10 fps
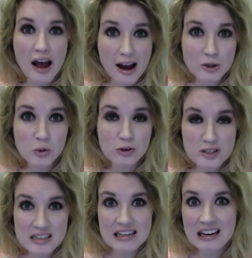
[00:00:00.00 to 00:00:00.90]
actual
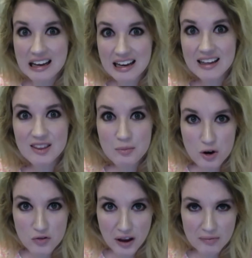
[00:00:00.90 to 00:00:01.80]
scene in the
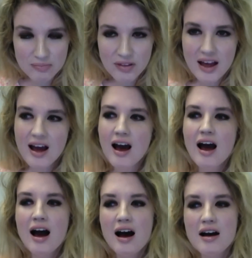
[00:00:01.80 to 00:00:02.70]
movie.
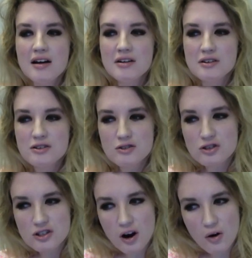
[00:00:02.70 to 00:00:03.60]

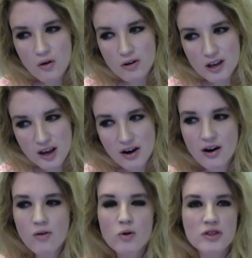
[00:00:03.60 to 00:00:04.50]
So
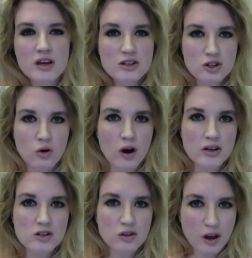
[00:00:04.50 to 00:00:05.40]
here with these
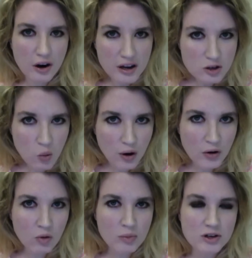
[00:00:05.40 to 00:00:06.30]
toys, there is a
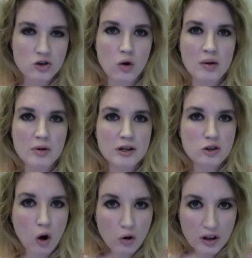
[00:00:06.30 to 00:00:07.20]
Wonder Woman toy, but it's
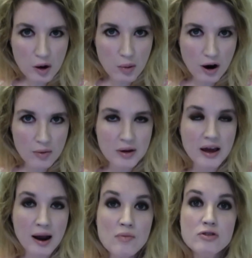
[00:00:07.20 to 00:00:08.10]
only a Barbie,
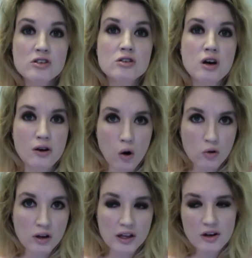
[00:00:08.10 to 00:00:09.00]
an emphasis on
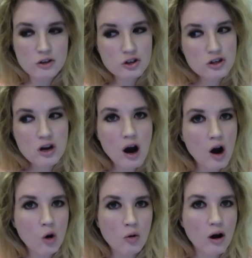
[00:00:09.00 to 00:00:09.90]
only. There's
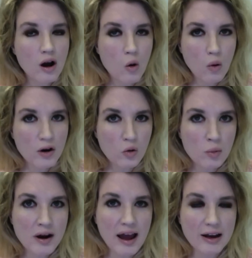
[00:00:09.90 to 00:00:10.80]
no Wonder
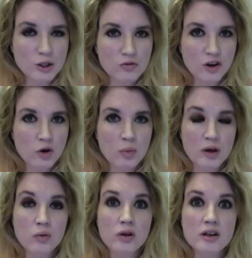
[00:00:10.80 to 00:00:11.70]
Woman action figure
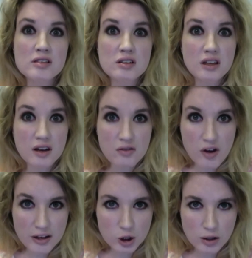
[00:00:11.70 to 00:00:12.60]
being released at the
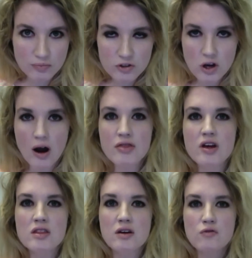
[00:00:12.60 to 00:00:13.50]
convention. So I
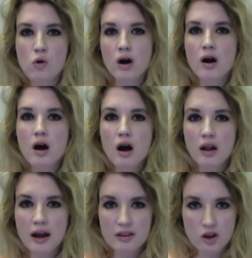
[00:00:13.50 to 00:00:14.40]
think that for
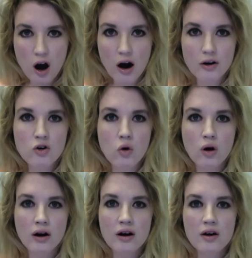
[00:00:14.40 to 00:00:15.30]
like the
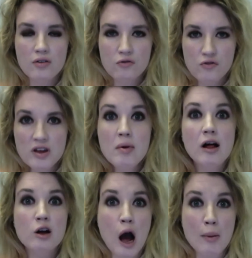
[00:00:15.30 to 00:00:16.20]
hardcore
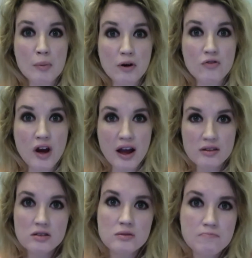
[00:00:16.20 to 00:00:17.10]
female comic book
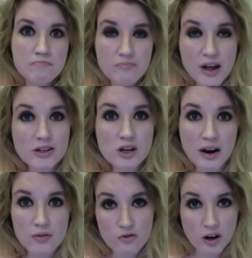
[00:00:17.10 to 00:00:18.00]
fans, that's
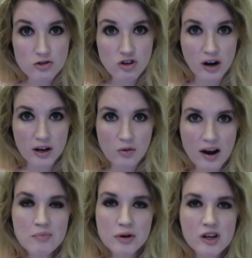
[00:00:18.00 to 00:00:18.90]
kind of frustrating,
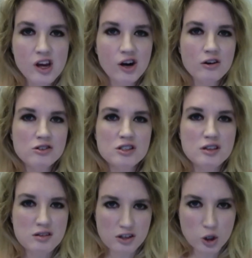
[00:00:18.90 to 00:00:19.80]
right? But here's
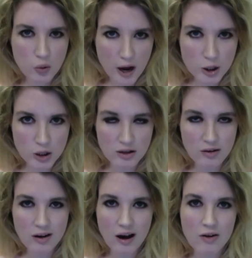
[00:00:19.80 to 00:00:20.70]
the situation
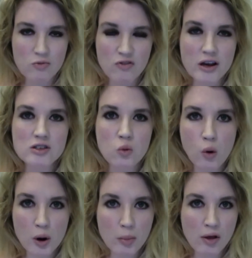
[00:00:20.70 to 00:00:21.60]
that uh, is facing
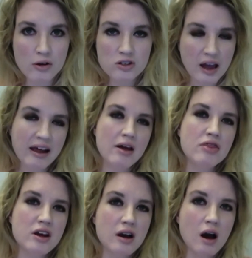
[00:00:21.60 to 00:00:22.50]
Warner Brothers, and I
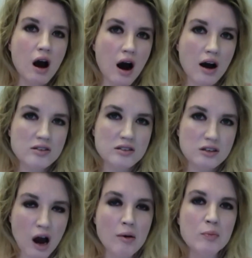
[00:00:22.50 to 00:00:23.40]
think us
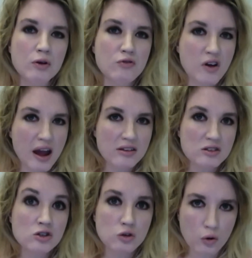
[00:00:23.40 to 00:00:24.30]
comic book
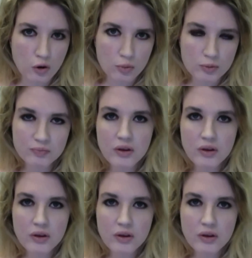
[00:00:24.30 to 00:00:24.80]
fans as a group.